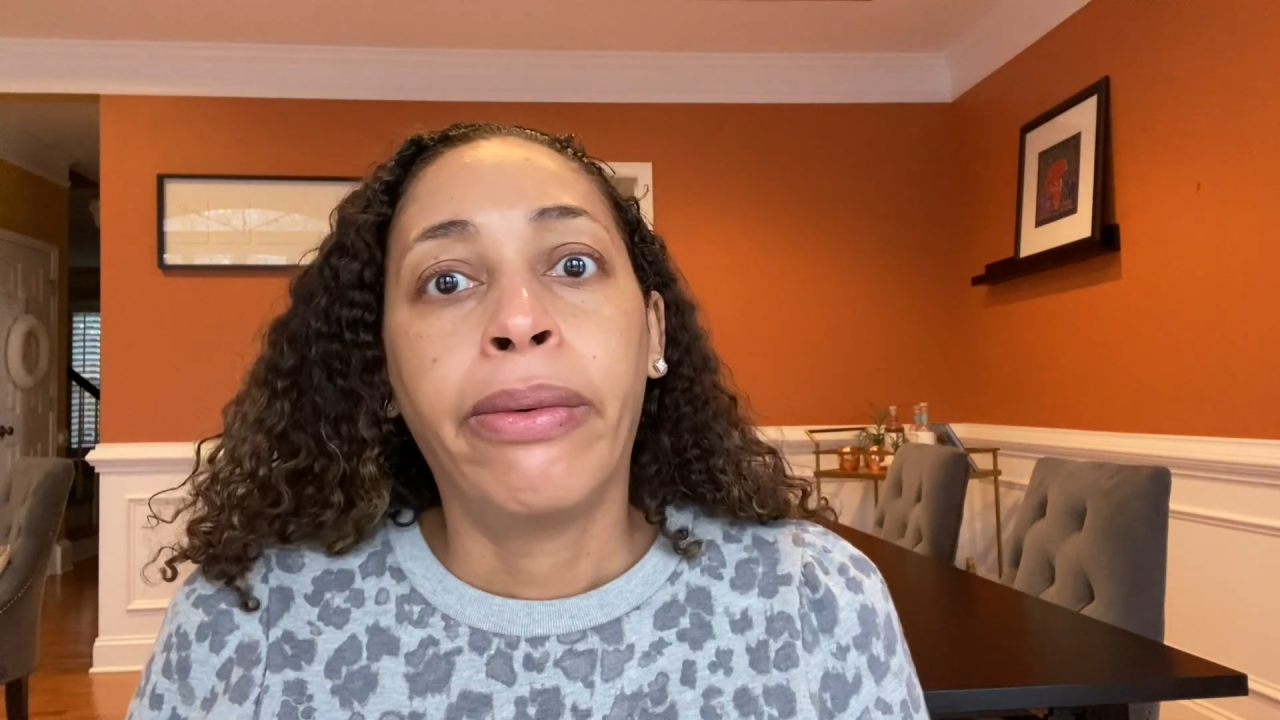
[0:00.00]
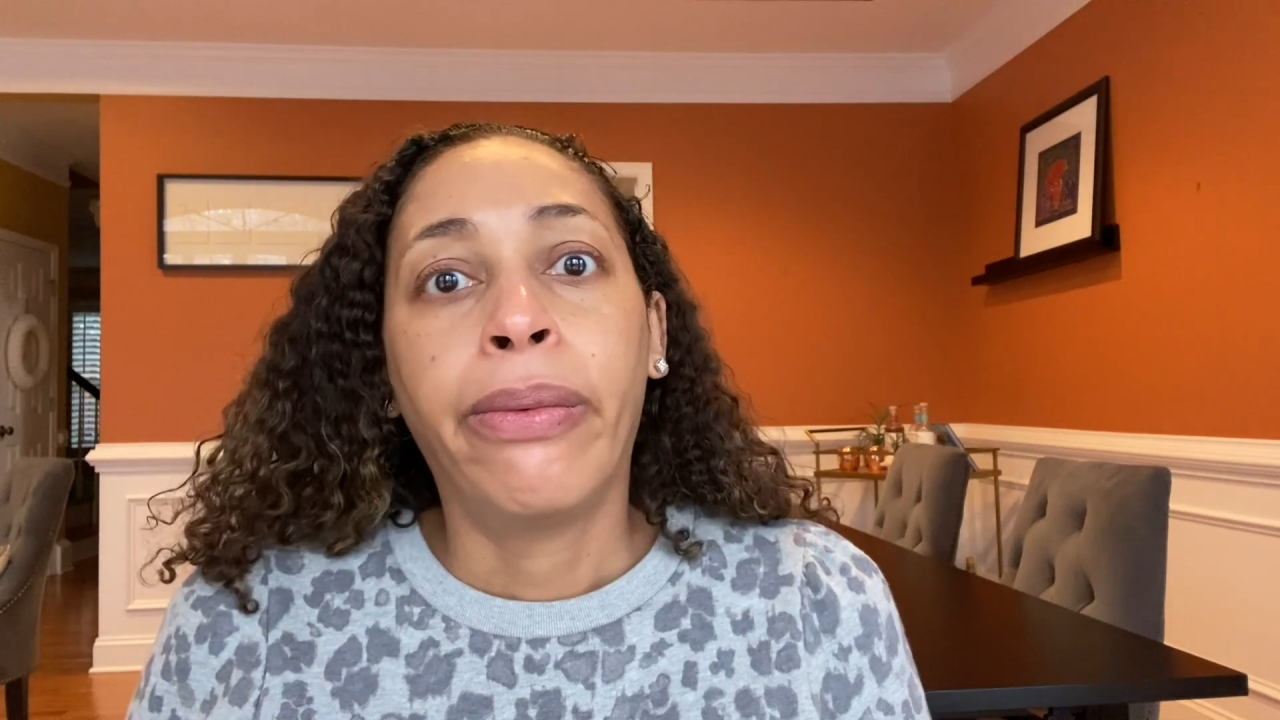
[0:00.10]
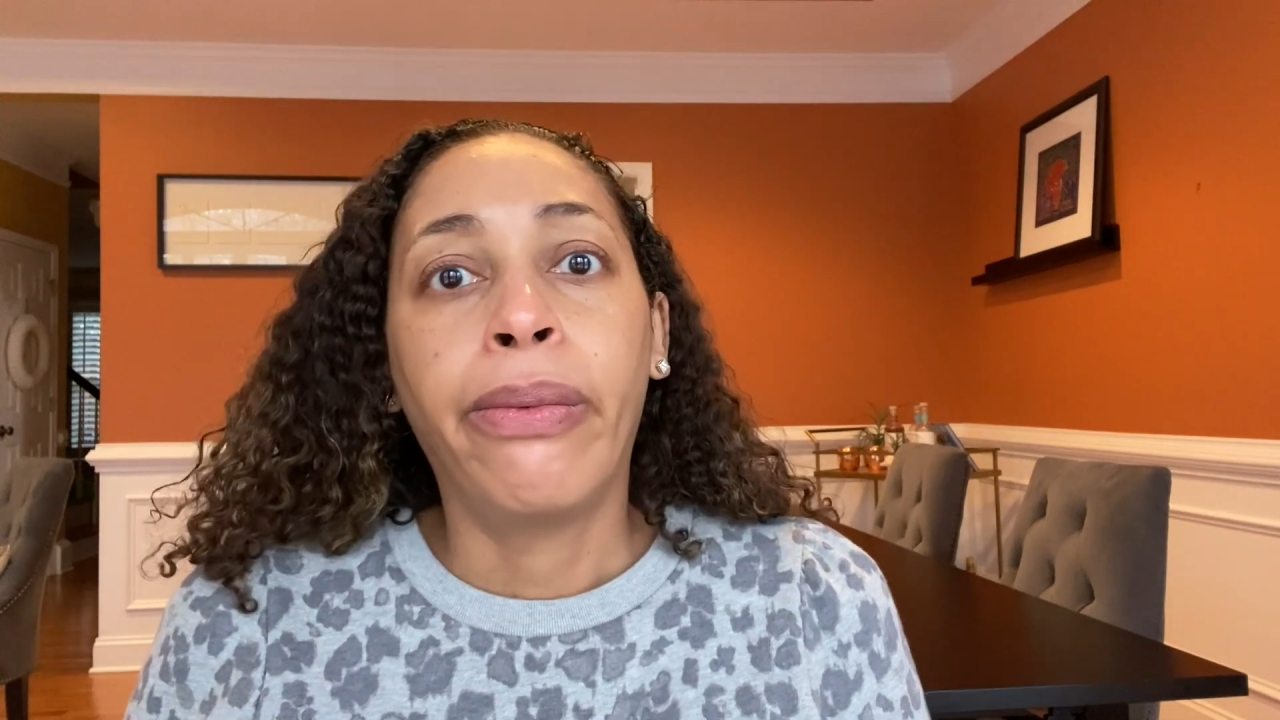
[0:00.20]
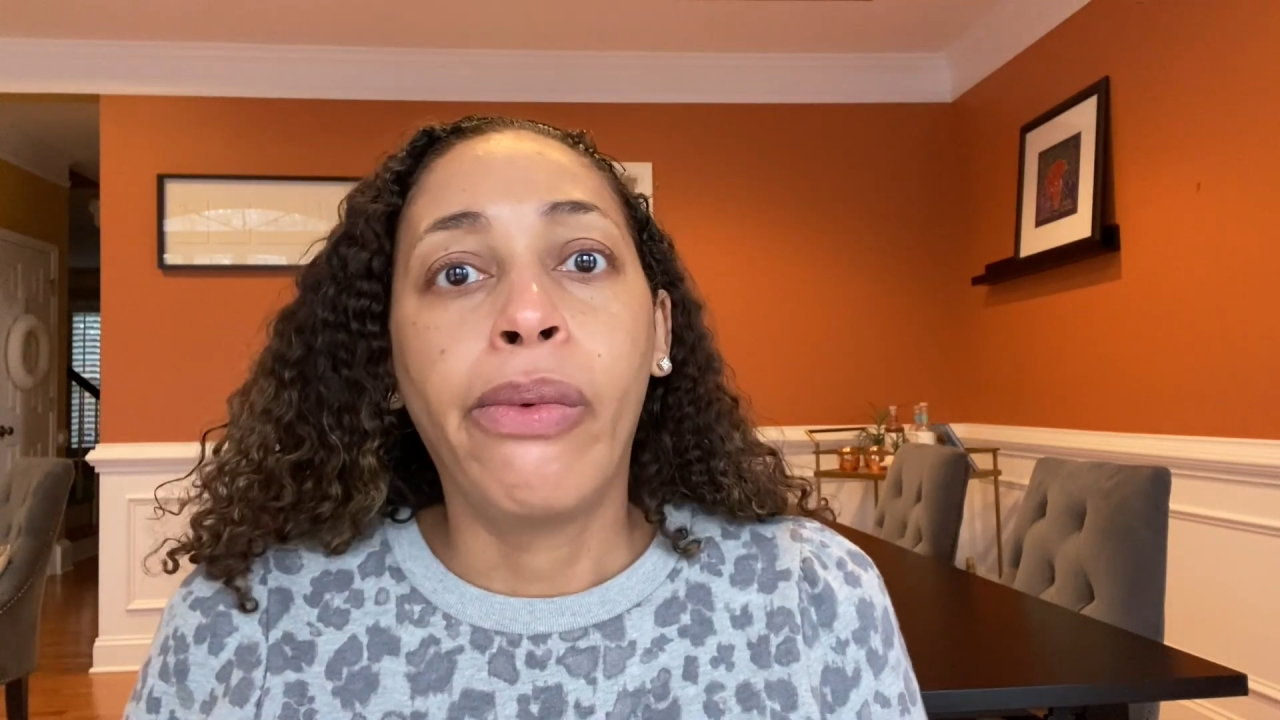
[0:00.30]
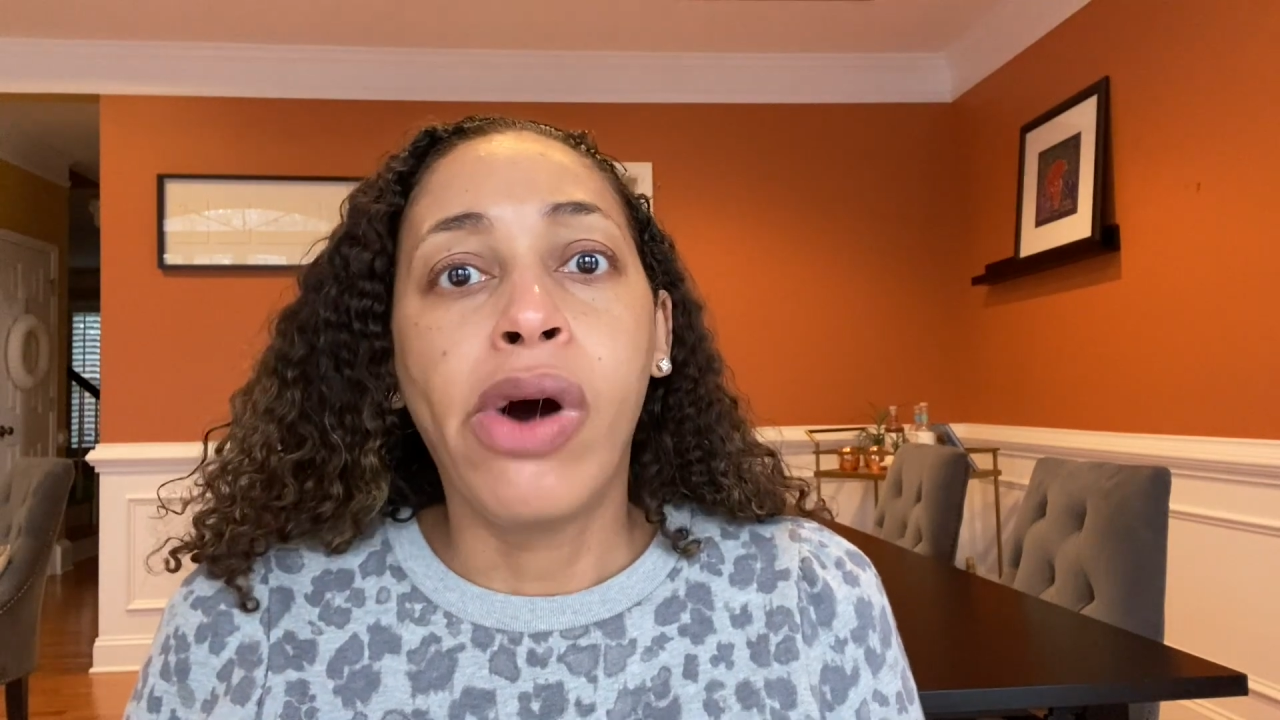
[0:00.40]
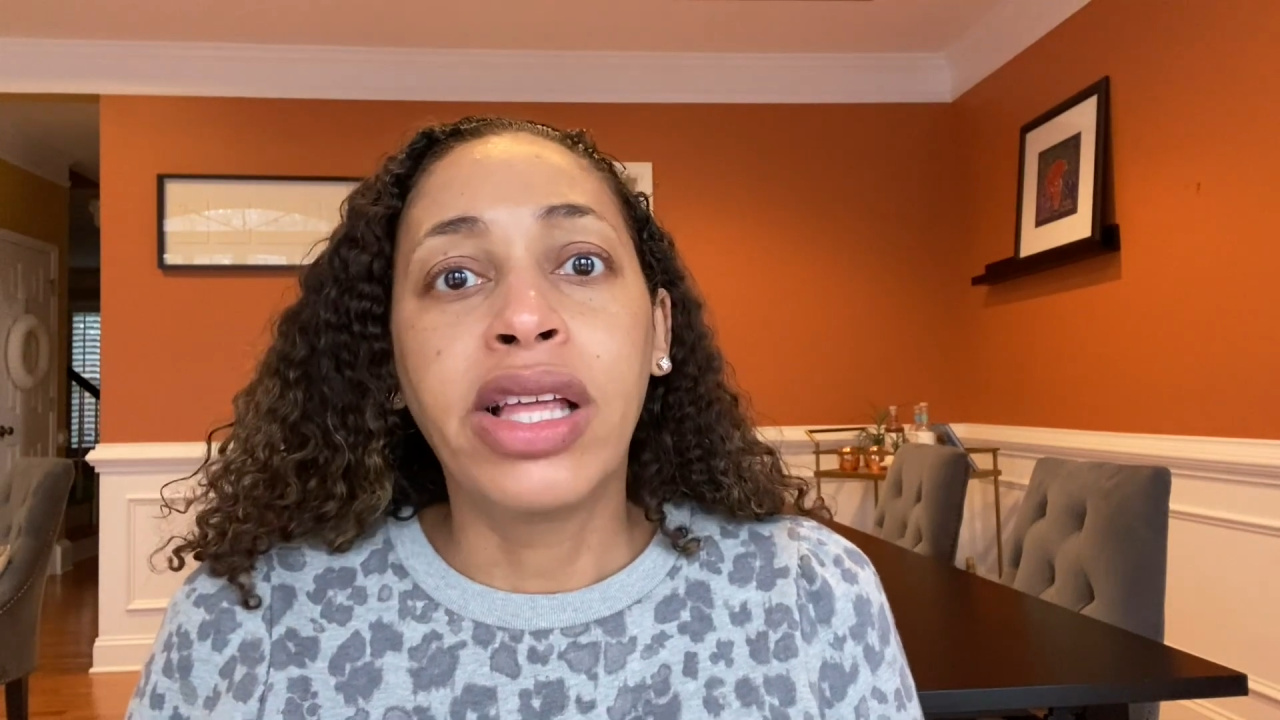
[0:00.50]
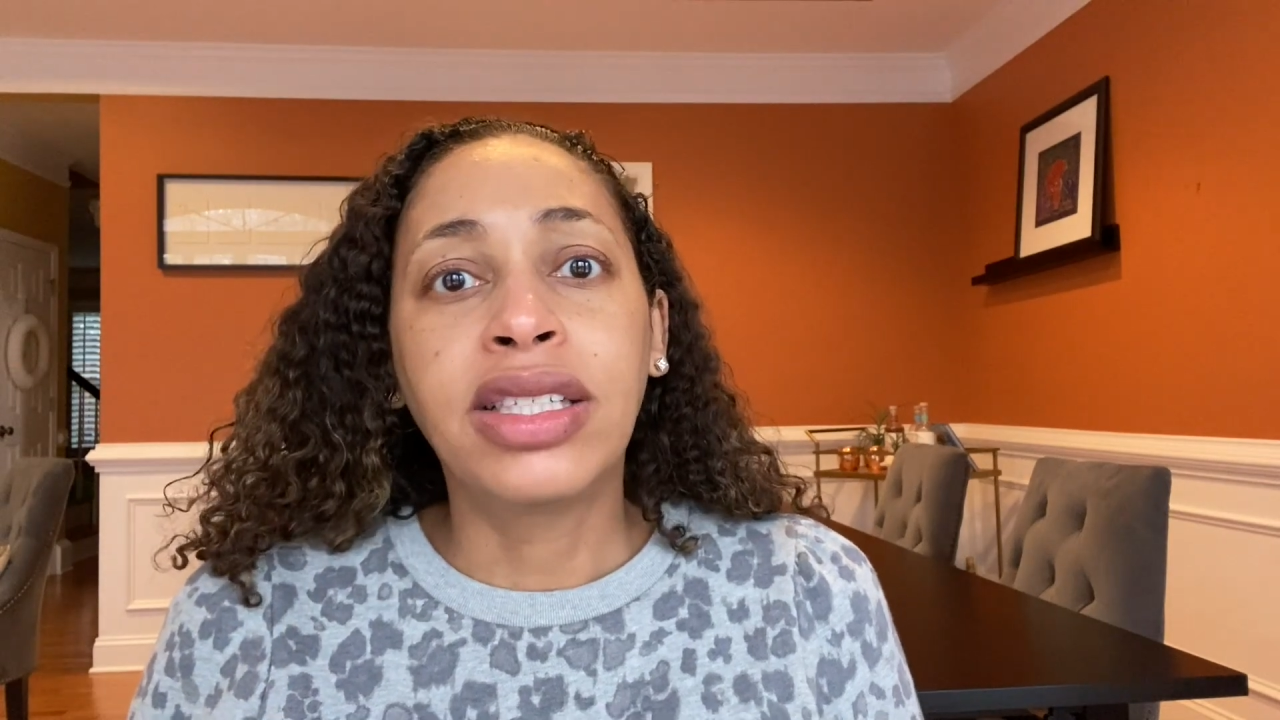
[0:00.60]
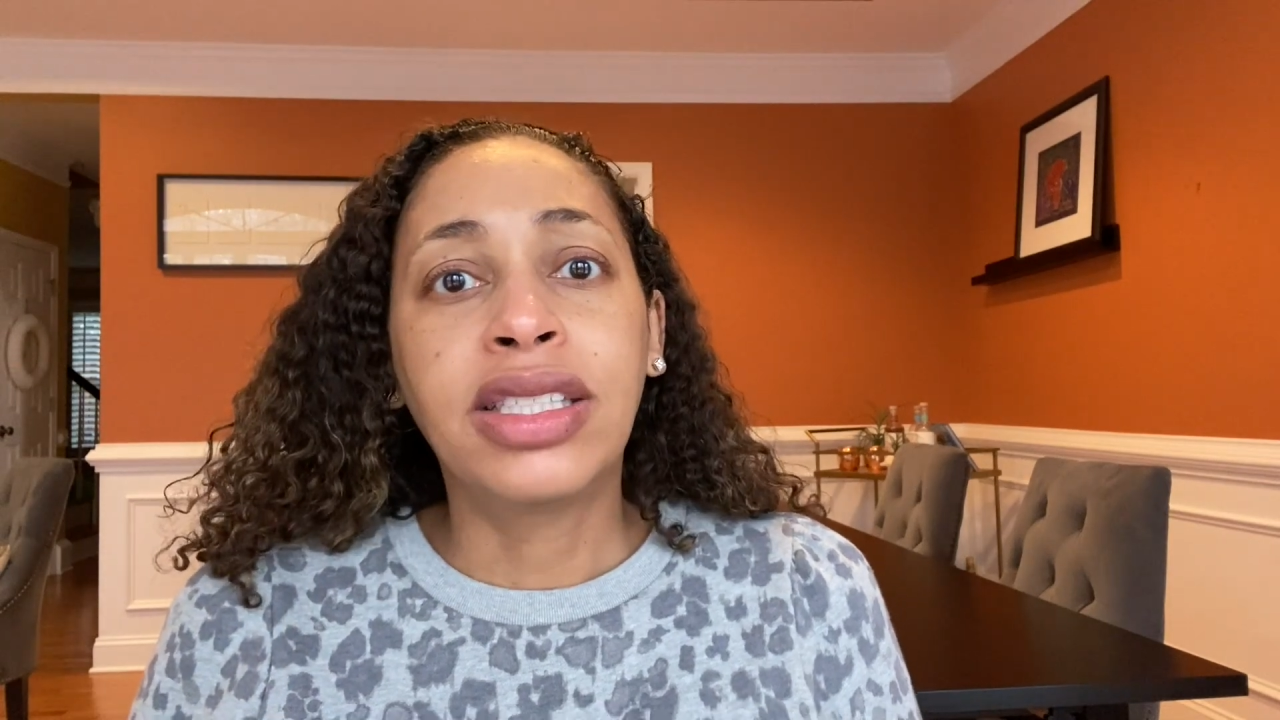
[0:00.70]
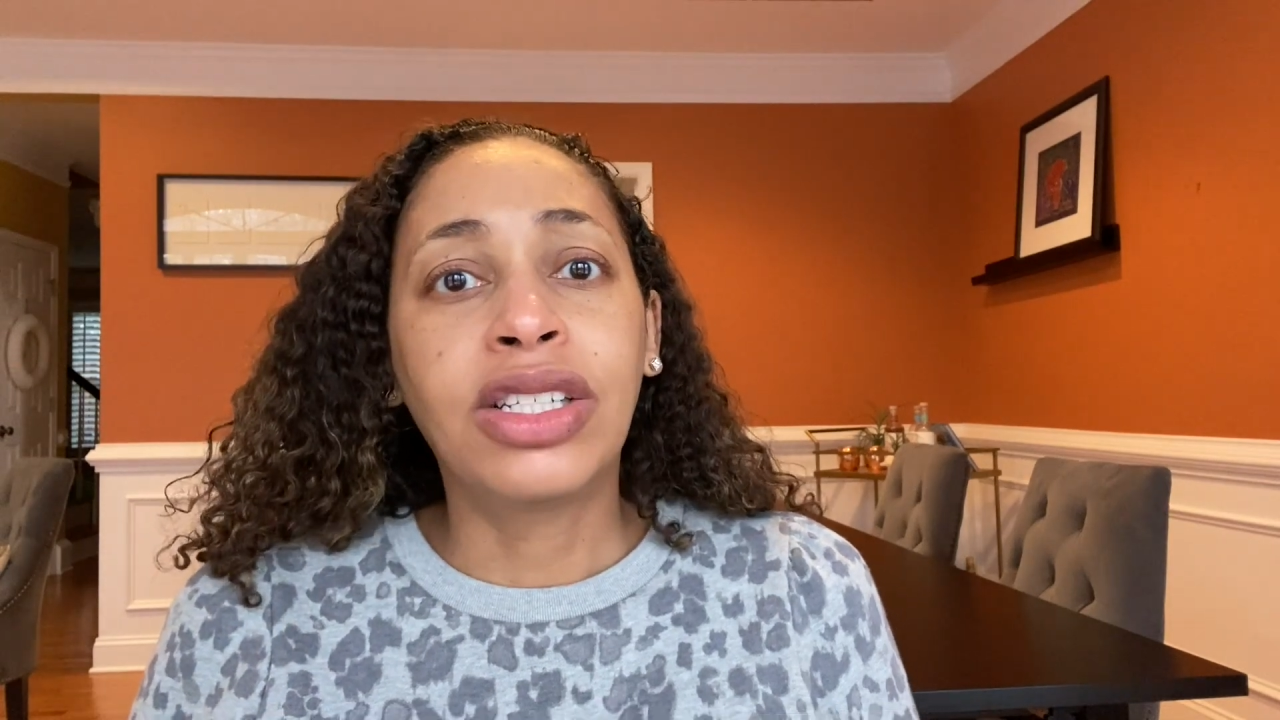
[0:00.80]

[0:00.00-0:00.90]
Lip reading: once to